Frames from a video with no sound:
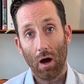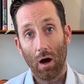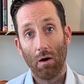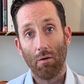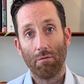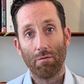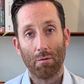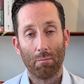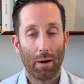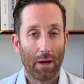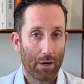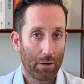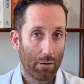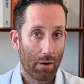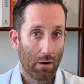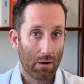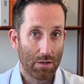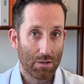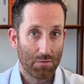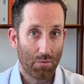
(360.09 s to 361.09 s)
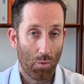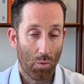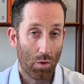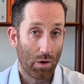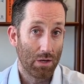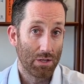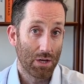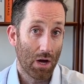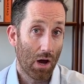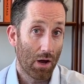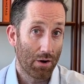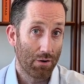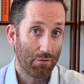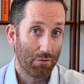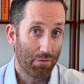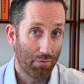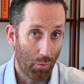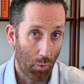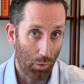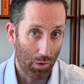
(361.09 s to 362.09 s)
of the Micro RS4 is
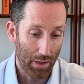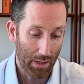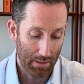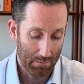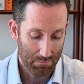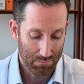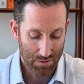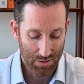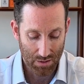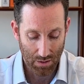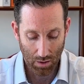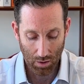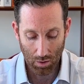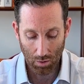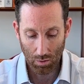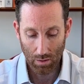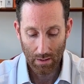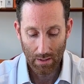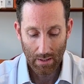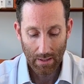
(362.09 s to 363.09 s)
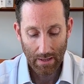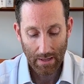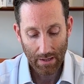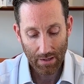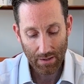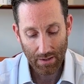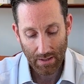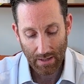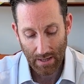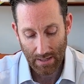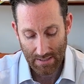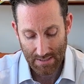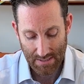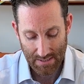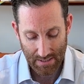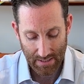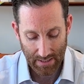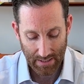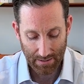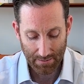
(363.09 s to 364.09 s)
140. So you can kind of
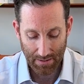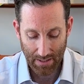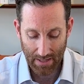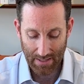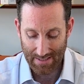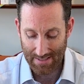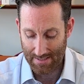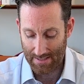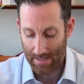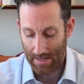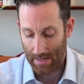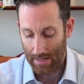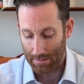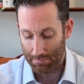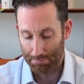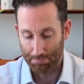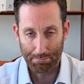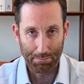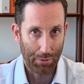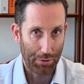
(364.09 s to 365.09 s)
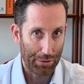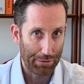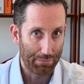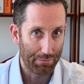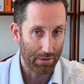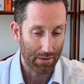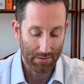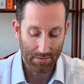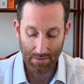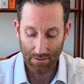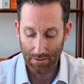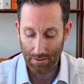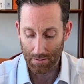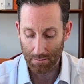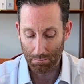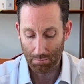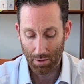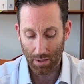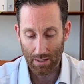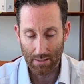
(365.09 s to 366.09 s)
see that it's not perfect
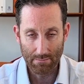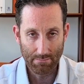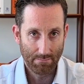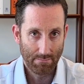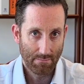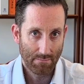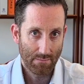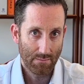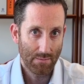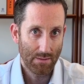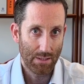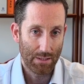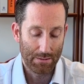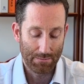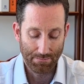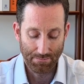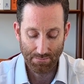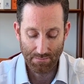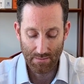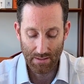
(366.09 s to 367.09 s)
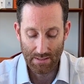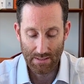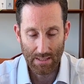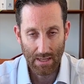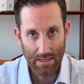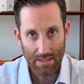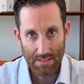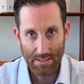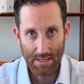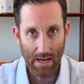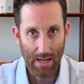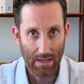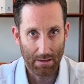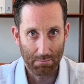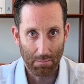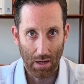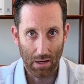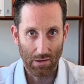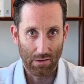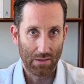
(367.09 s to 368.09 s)
here, but it's not a static
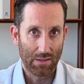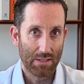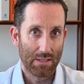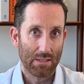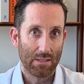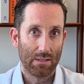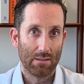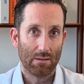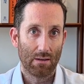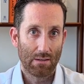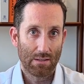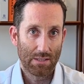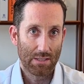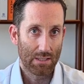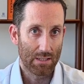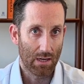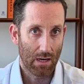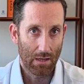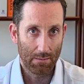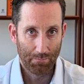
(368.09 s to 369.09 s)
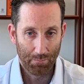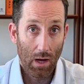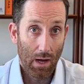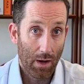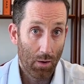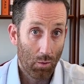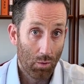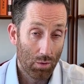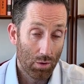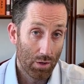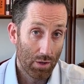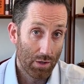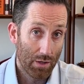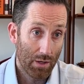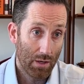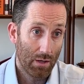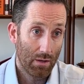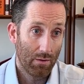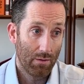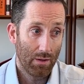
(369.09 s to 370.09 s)
model, it's a RC car. I
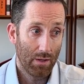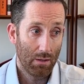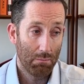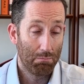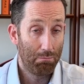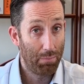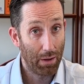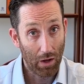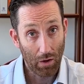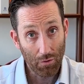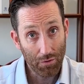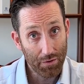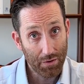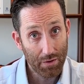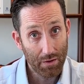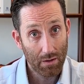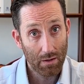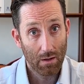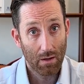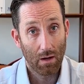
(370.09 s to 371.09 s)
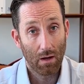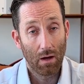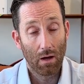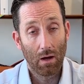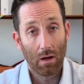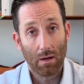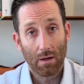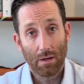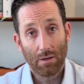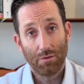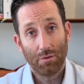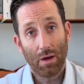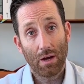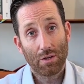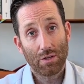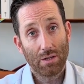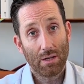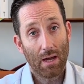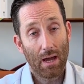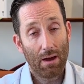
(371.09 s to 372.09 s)
ordered the belt because you
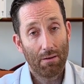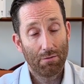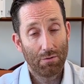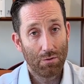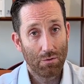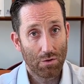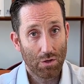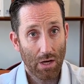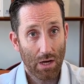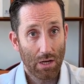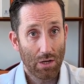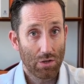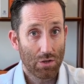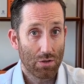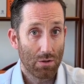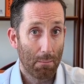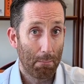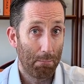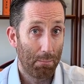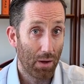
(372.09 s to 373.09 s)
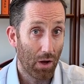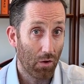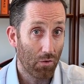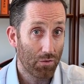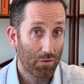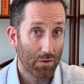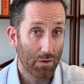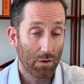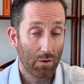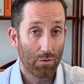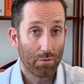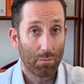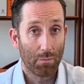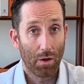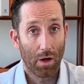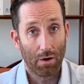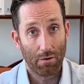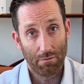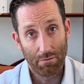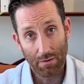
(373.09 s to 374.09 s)
actually have to change the belt. It goes from
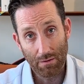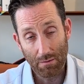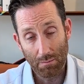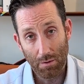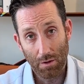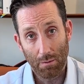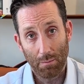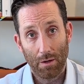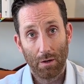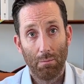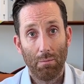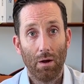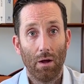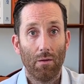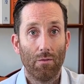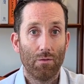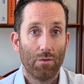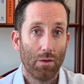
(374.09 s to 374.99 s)
the 150 millimeter belt